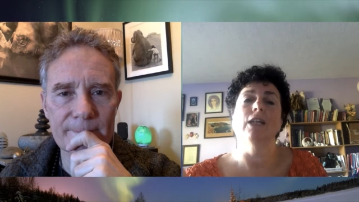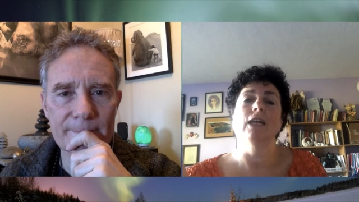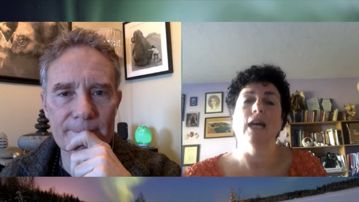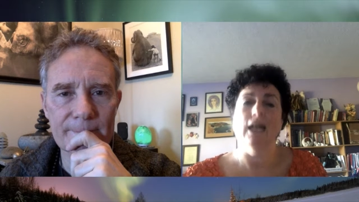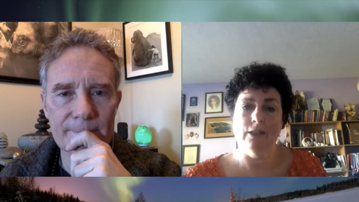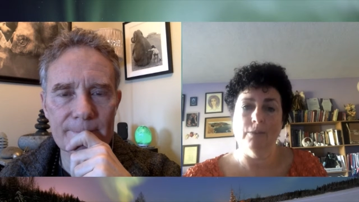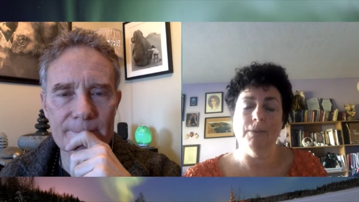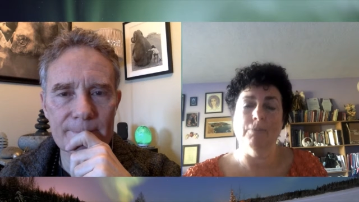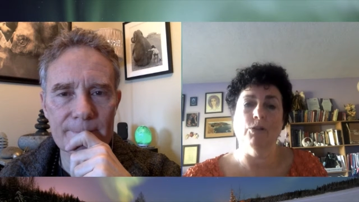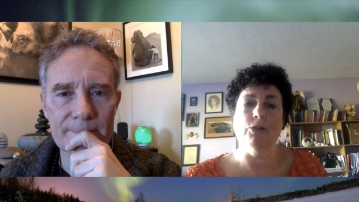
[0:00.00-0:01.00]
Speaker 1: how to be
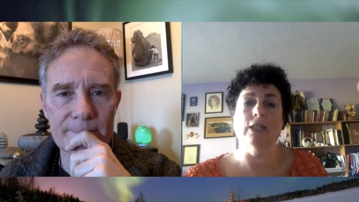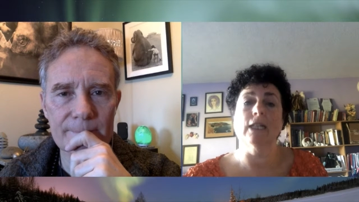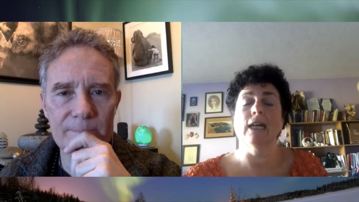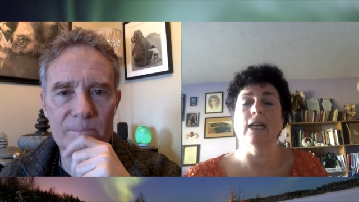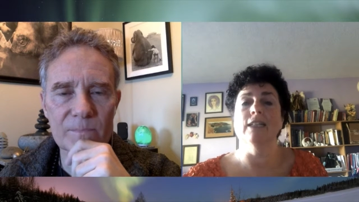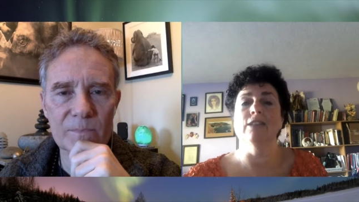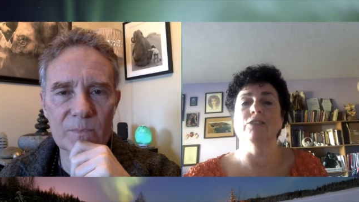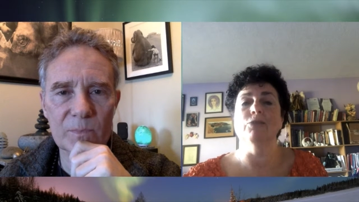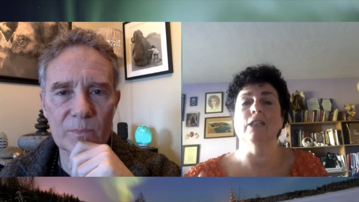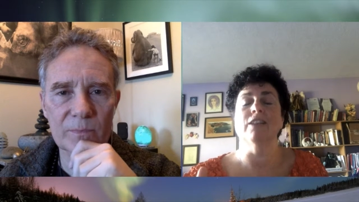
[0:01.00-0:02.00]
more kind
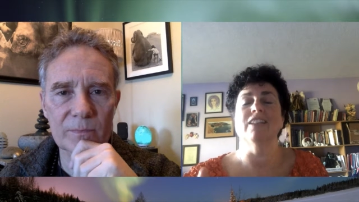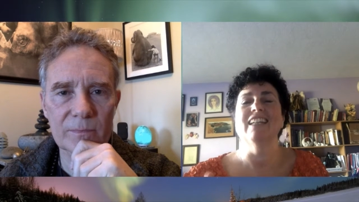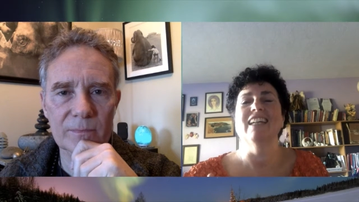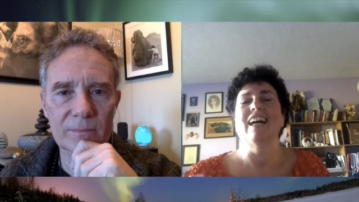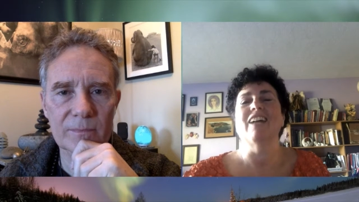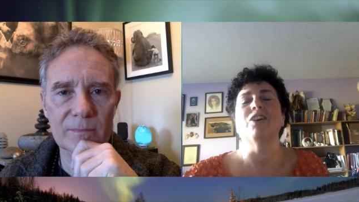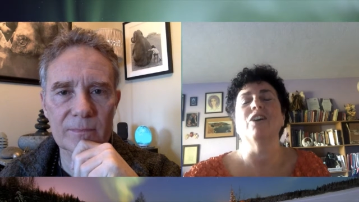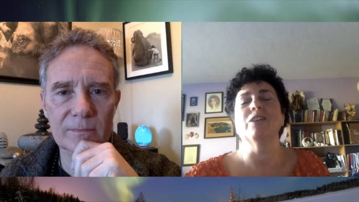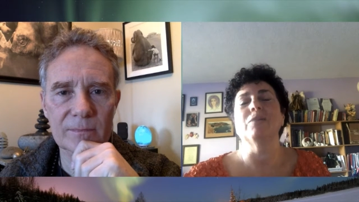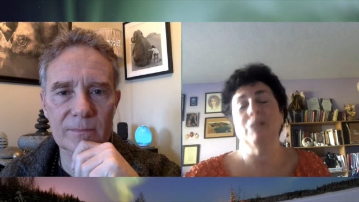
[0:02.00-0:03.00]
with, I call
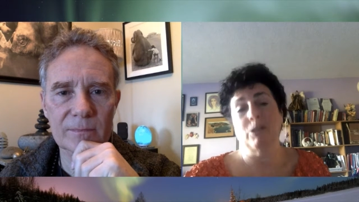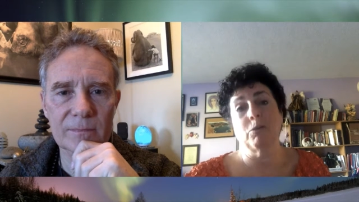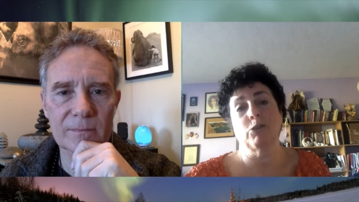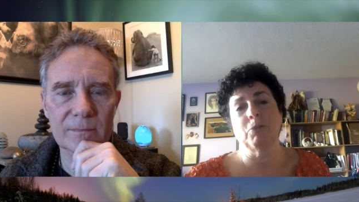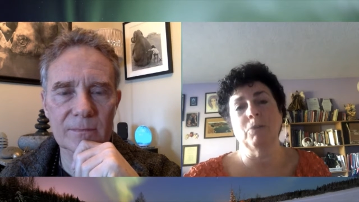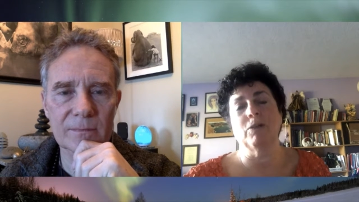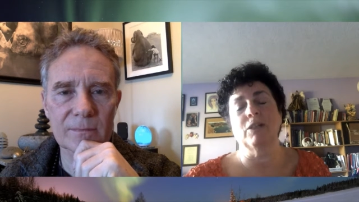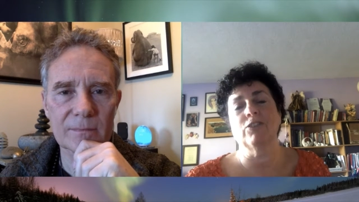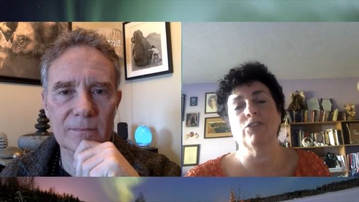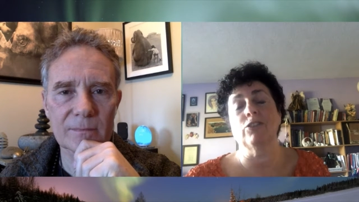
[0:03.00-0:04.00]
them, you know, most people are
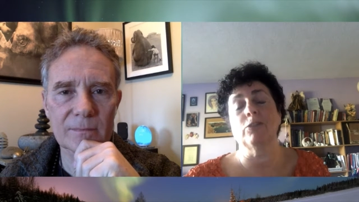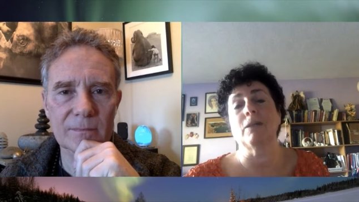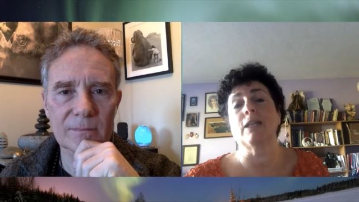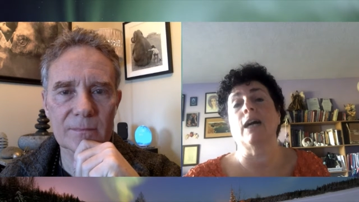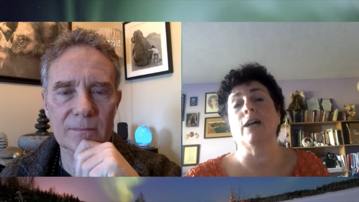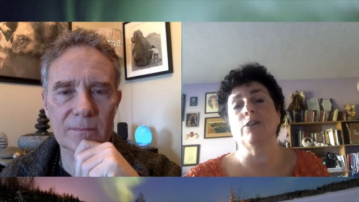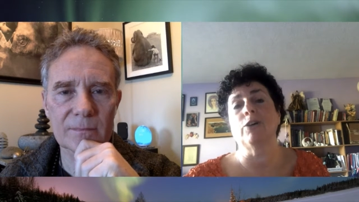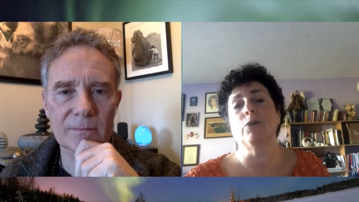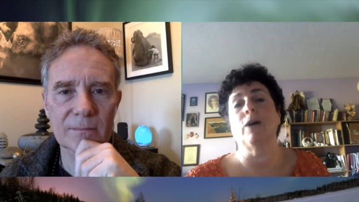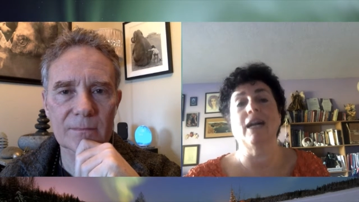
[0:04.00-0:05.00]
concerned about
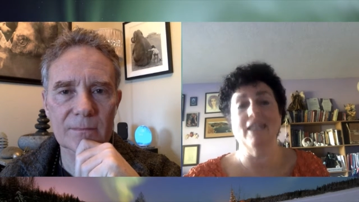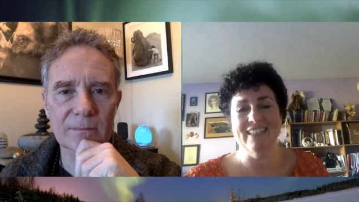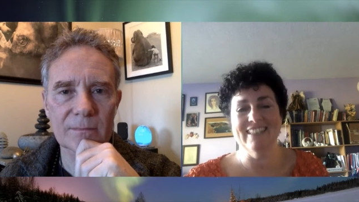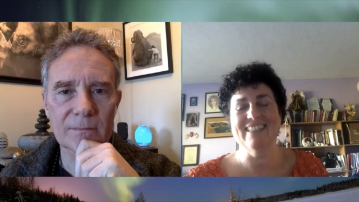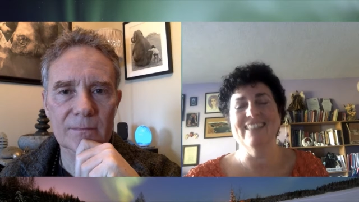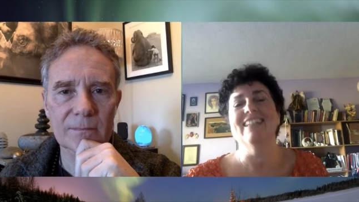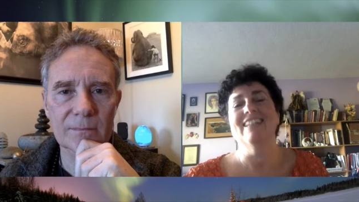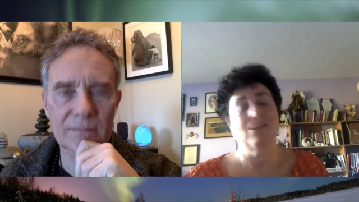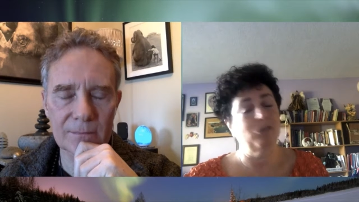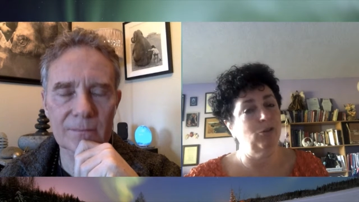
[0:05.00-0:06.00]
ROI
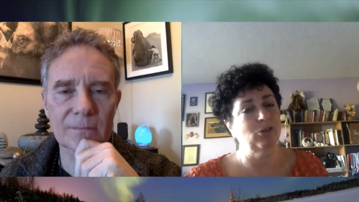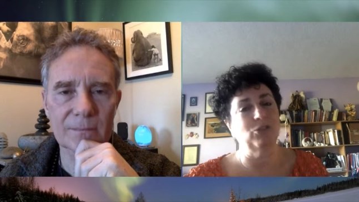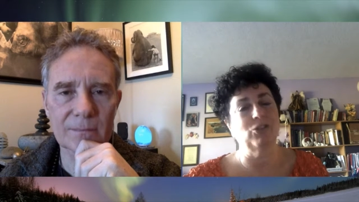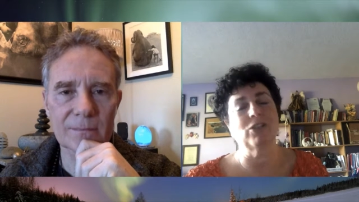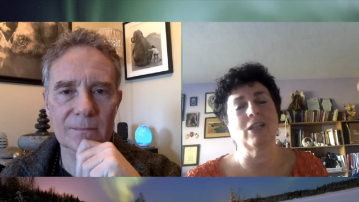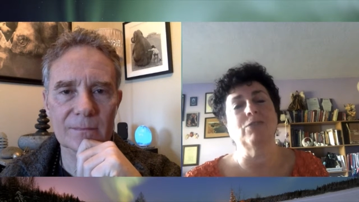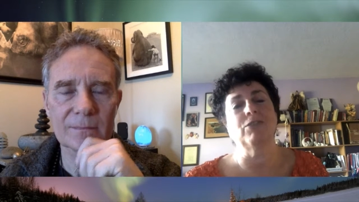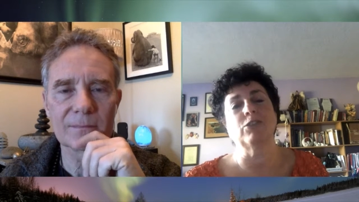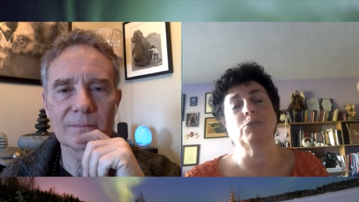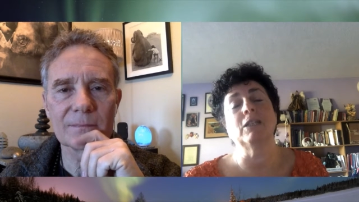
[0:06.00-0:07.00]
Mm-hmm. Of course, return on
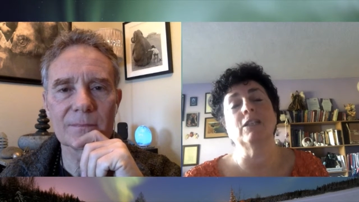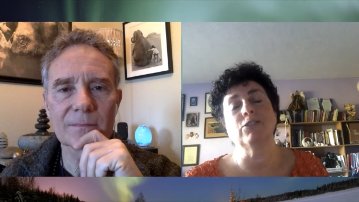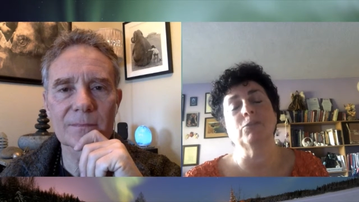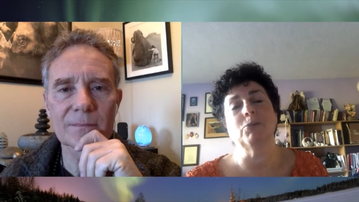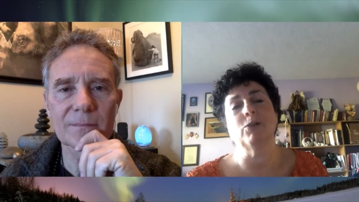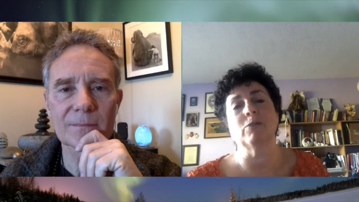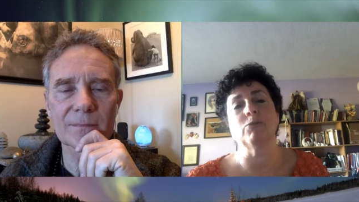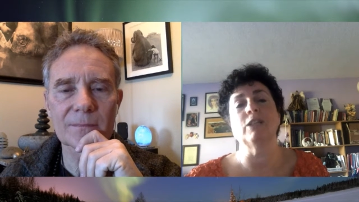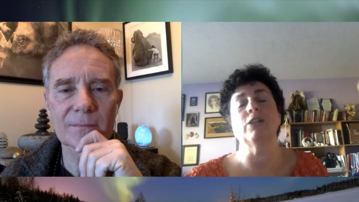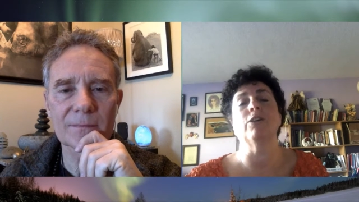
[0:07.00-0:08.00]
investment is important.
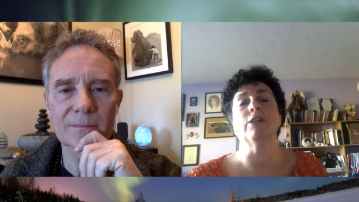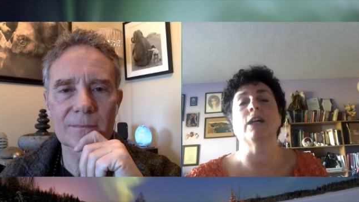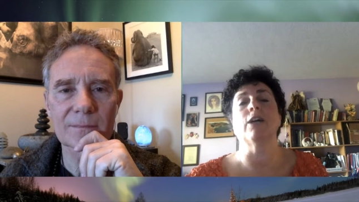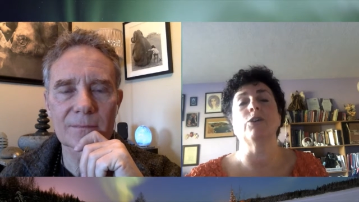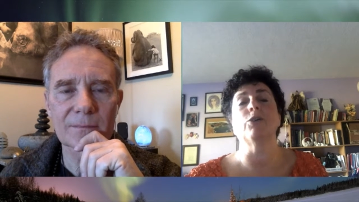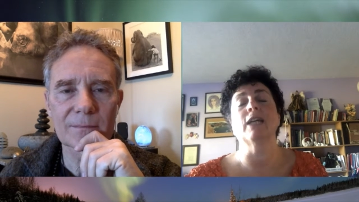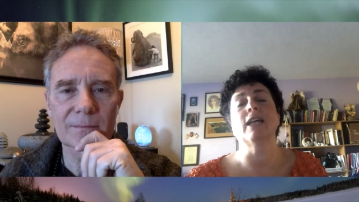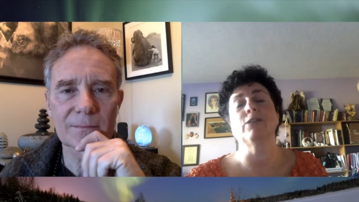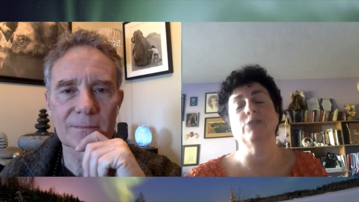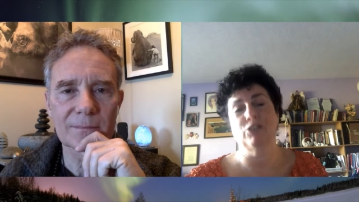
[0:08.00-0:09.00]
We call it ROK,
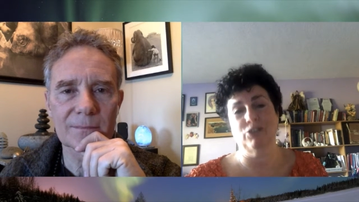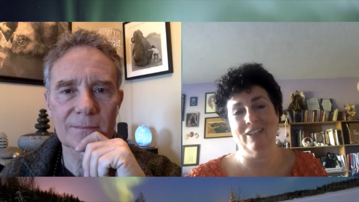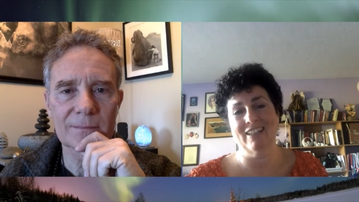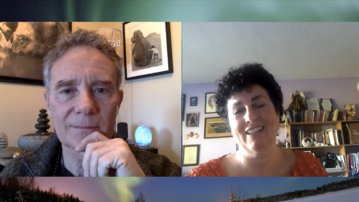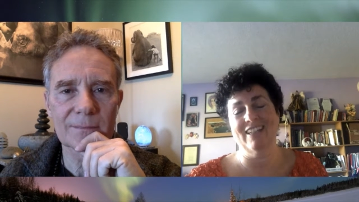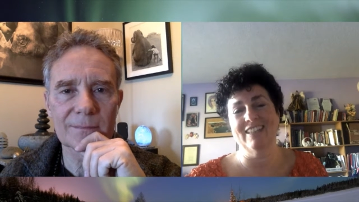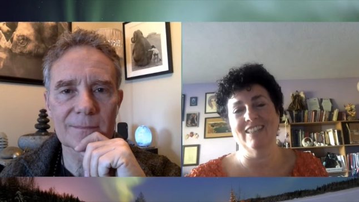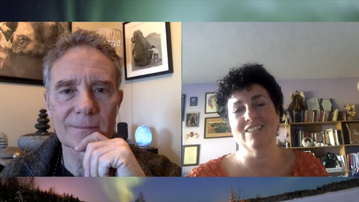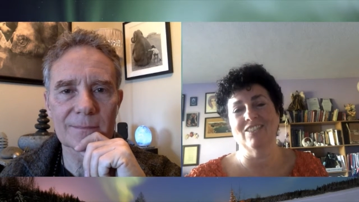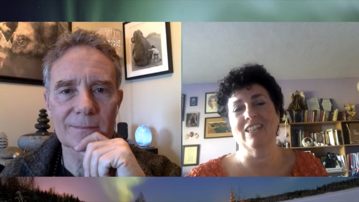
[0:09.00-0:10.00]
return on
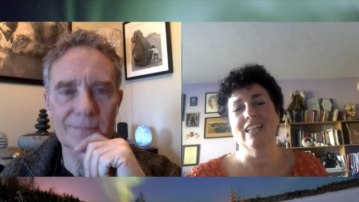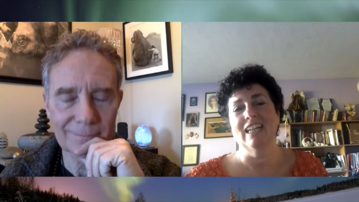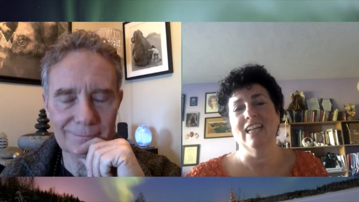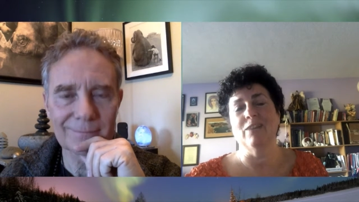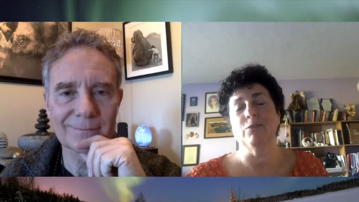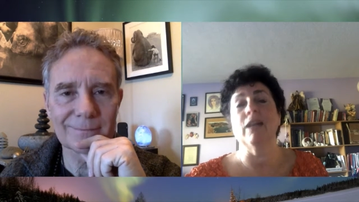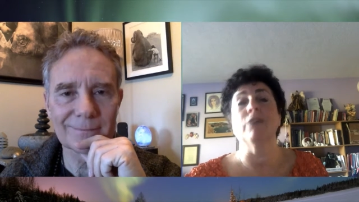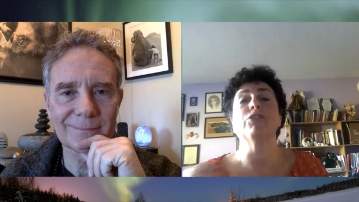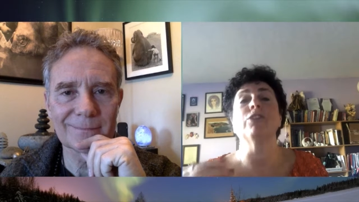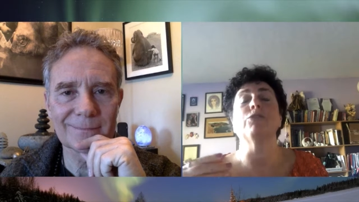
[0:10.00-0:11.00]
kindness. And we have
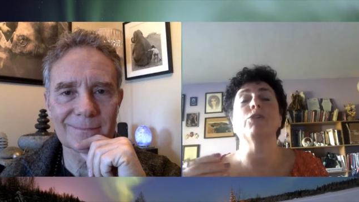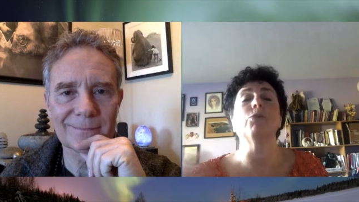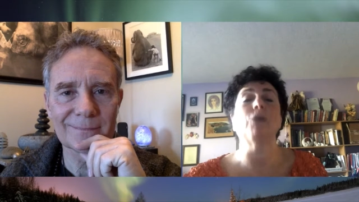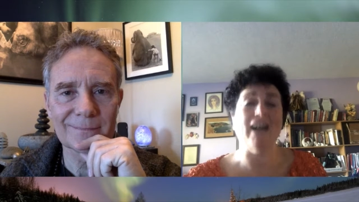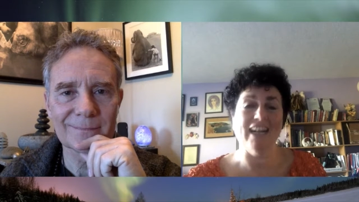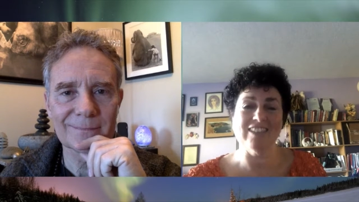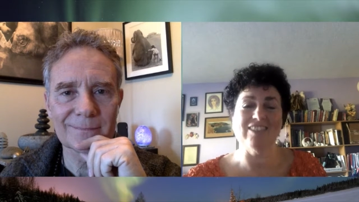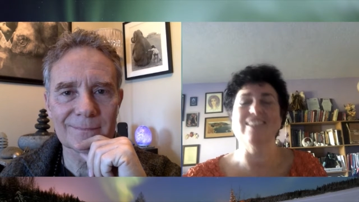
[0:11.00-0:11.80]
several rocks